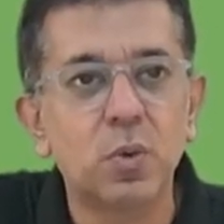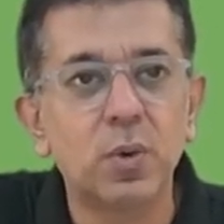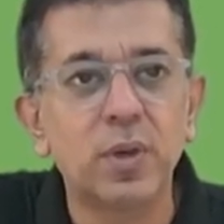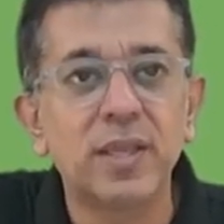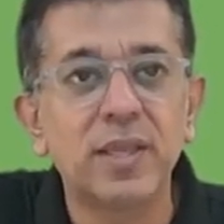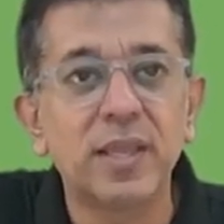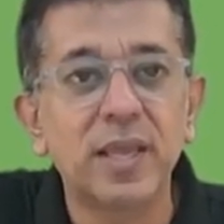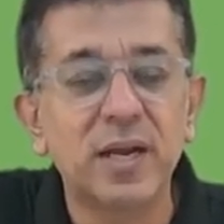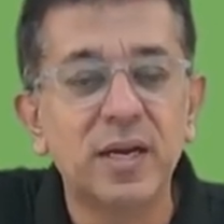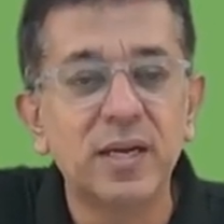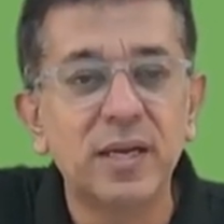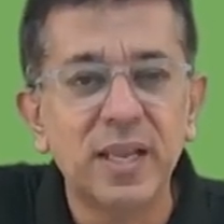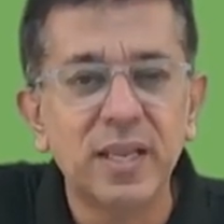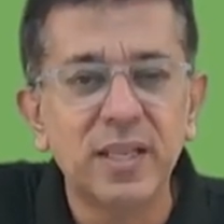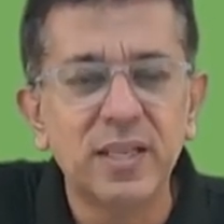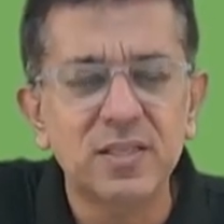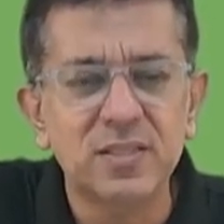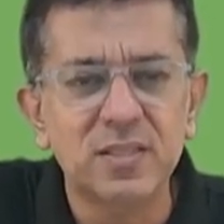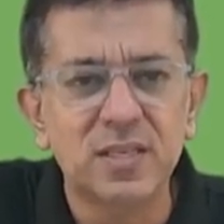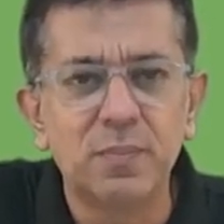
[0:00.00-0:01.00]
Okay, they
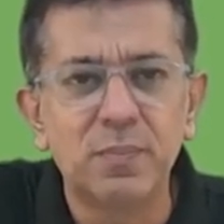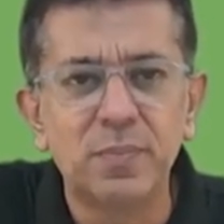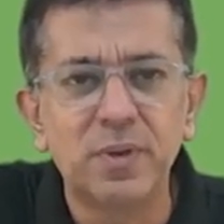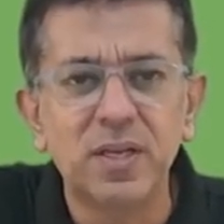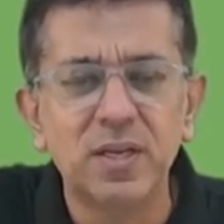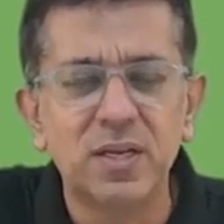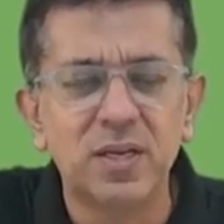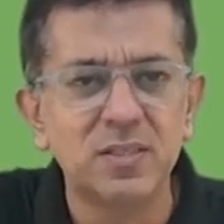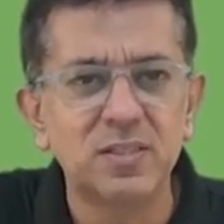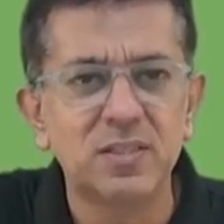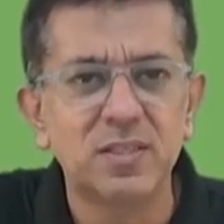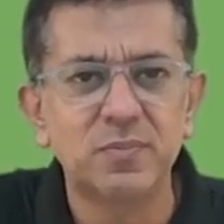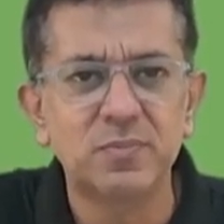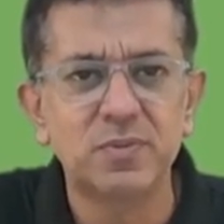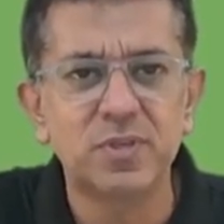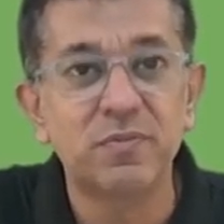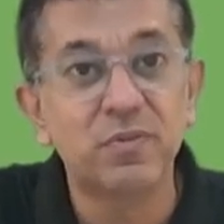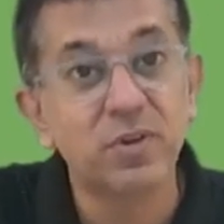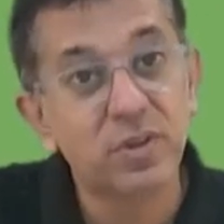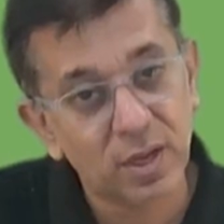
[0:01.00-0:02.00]
contain the summary,
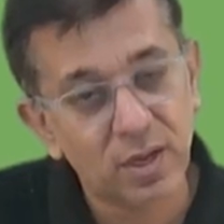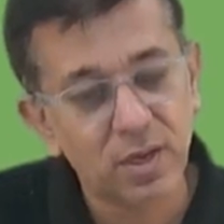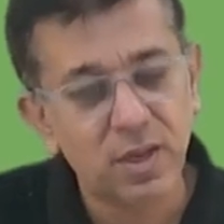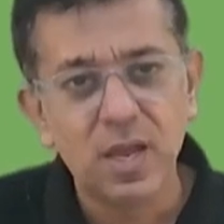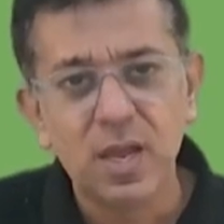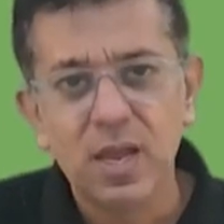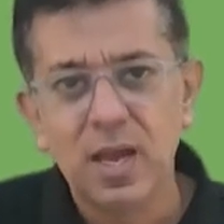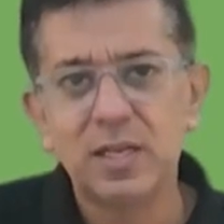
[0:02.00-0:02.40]
concepts, everything.